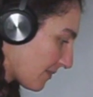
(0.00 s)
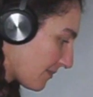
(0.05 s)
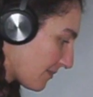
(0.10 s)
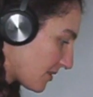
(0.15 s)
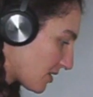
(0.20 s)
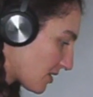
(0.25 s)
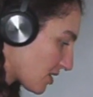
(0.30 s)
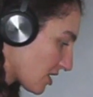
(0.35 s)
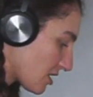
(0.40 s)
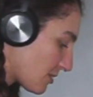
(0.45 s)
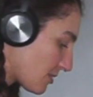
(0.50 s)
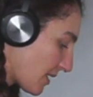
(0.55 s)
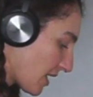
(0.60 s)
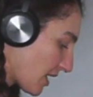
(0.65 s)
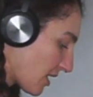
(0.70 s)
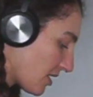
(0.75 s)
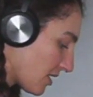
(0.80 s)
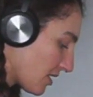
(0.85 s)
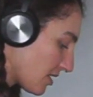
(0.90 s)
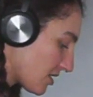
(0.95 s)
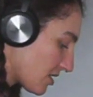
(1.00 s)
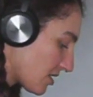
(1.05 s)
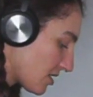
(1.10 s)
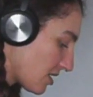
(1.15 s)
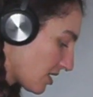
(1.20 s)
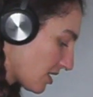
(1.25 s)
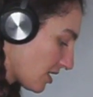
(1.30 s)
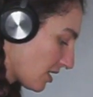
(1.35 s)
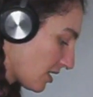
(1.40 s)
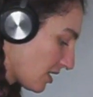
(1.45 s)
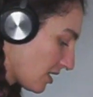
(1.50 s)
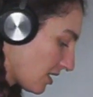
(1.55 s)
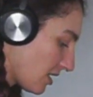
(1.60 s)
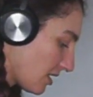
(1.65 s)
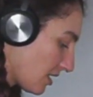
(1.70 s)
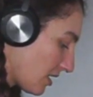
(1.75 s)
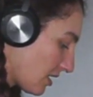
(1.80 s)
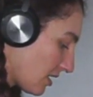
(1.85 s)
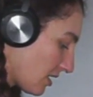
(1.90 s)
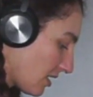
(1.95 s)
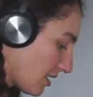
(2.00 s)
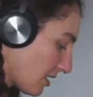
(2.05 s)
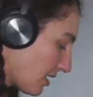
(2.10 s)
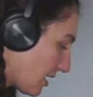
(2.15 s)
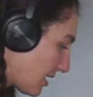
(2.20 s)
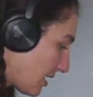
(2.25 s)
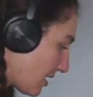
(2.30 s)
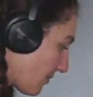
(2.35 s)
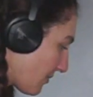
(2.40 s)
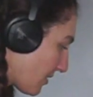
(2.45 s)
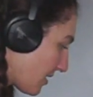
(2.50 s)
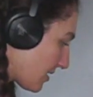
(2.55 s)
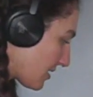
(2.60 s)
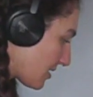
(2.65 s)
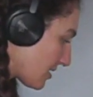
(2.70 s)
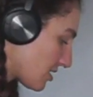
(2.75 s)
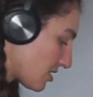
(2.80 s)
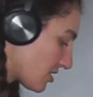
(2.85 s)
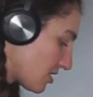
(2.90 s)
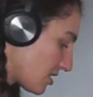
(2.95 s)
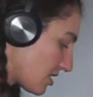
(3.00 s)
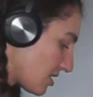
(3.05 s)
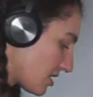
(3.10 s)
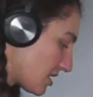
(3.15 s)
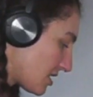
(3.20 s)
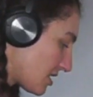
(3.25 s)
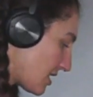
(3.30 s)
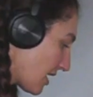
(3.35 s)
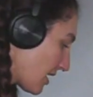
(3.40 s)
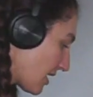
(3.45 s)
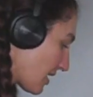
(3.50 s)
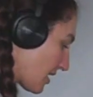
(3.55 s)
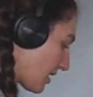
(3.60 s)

just because I don't want this to stick.